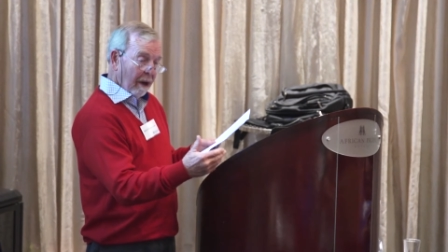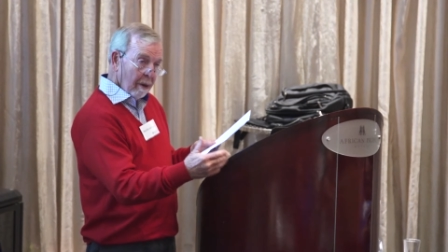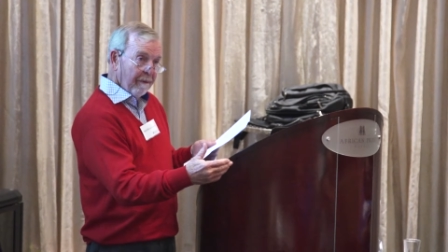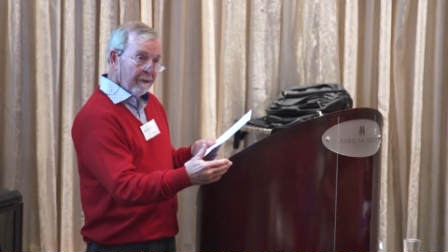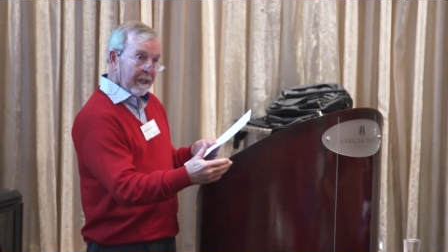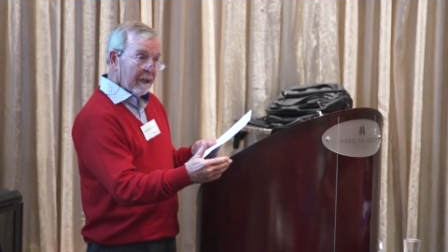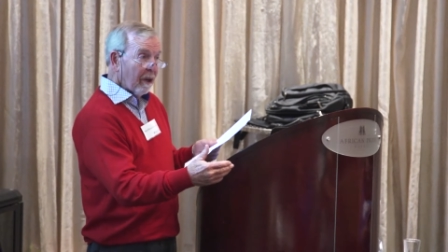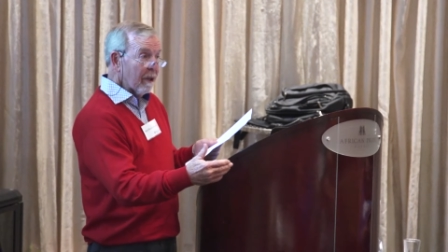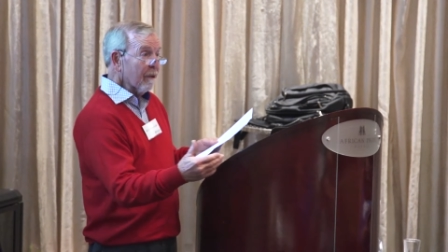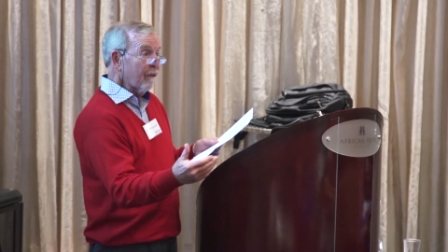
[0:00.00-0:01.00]
hopefully
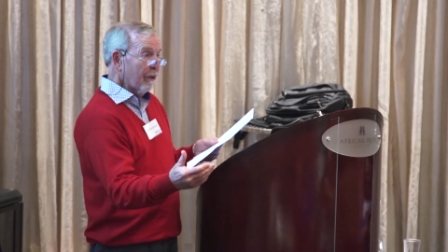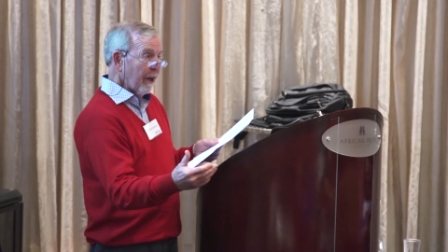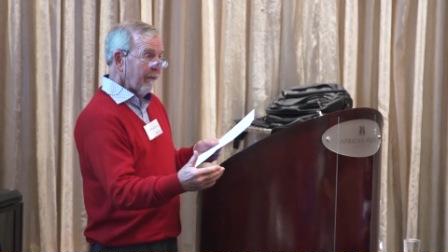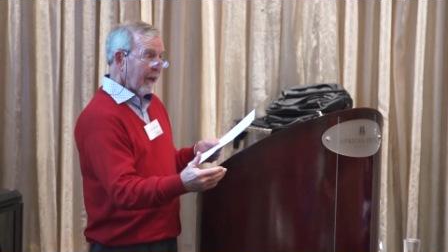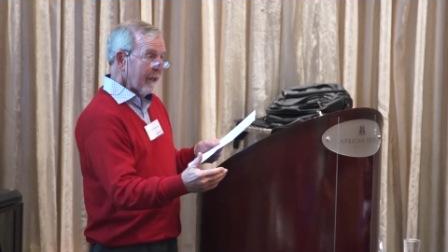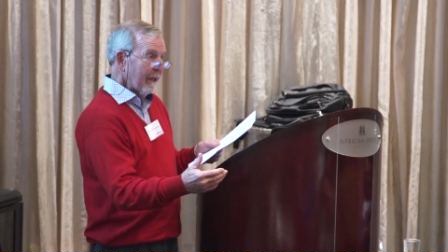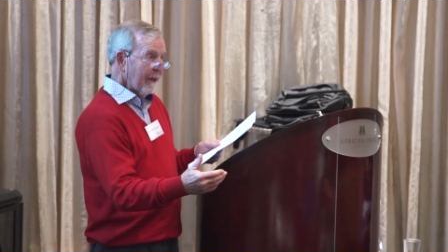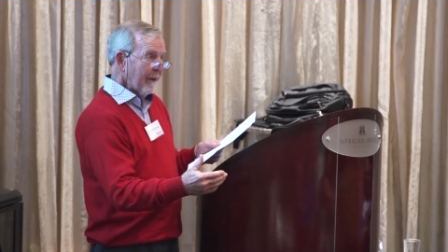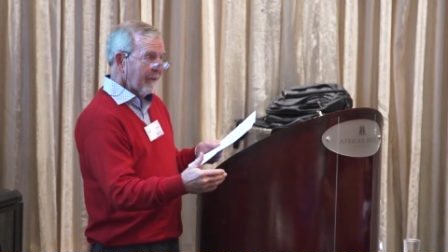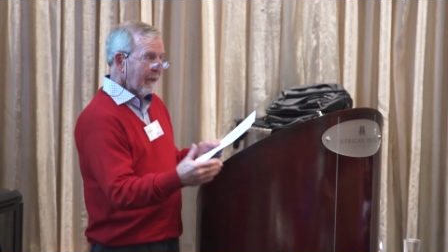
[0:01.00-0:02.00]
last forever
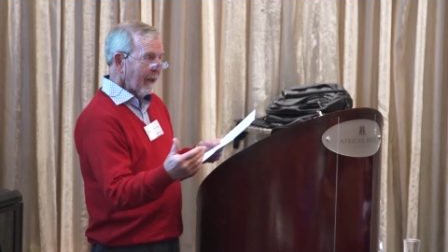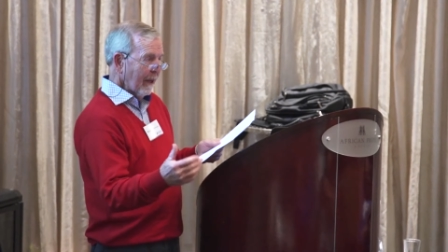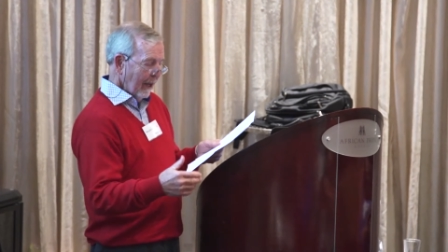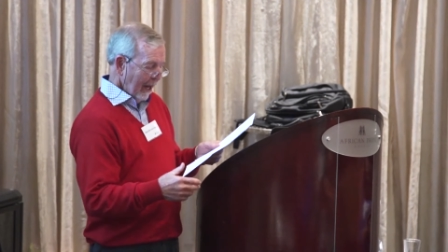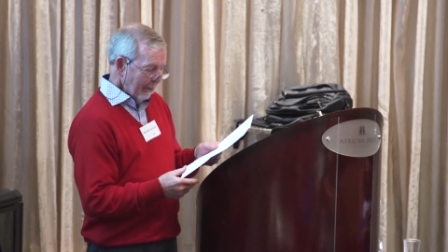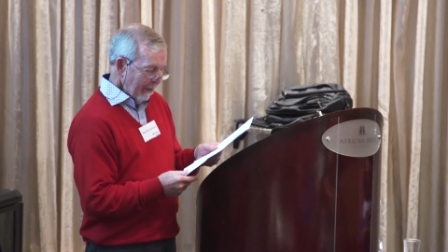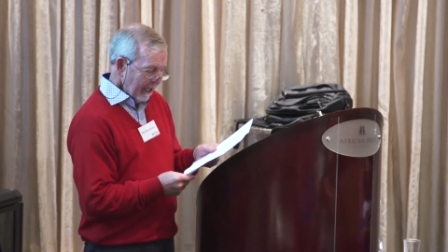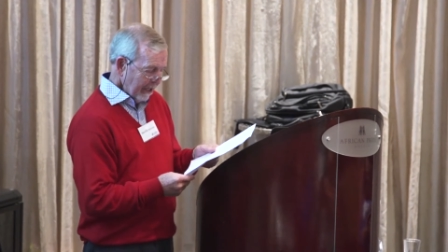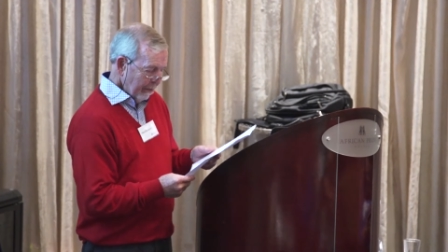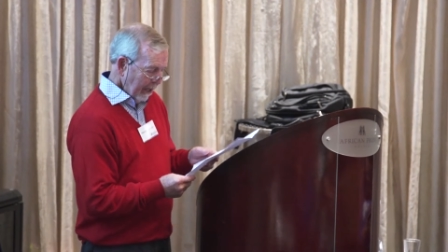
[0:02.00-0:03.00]
and
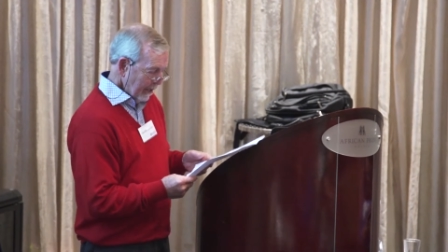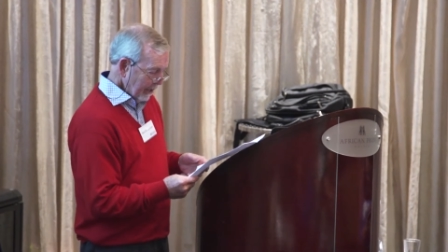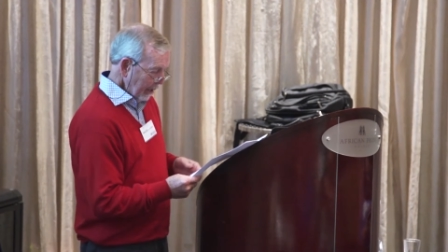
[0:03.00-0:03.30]
maximize